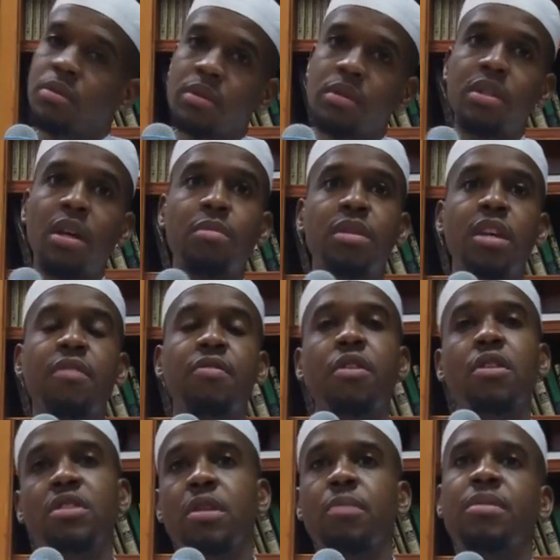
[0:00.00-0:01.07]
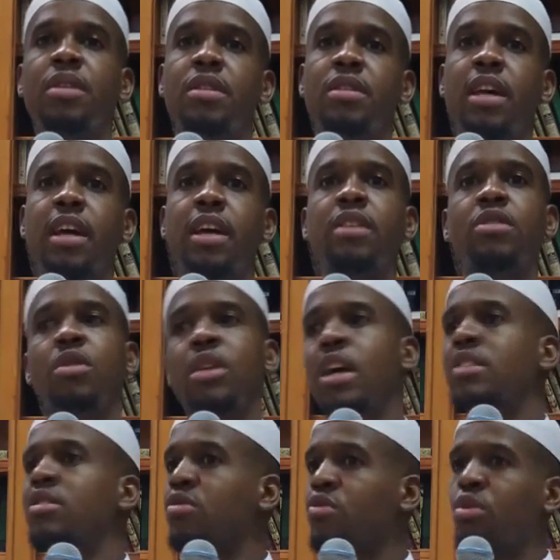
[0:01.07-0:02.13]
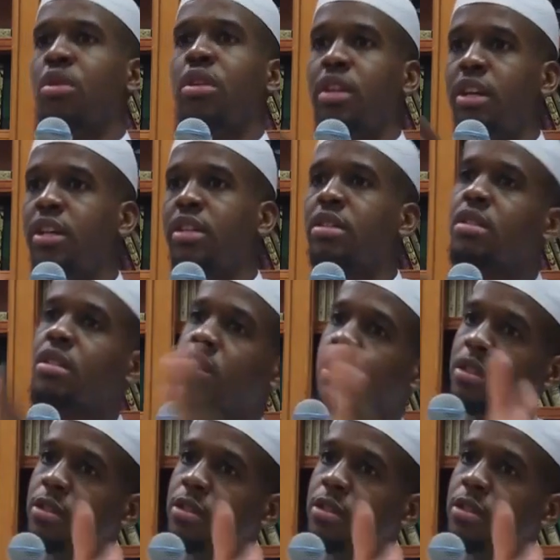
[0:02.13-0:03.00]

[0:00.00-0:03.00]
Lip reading: Some say first, some say second. So that's the ruling is,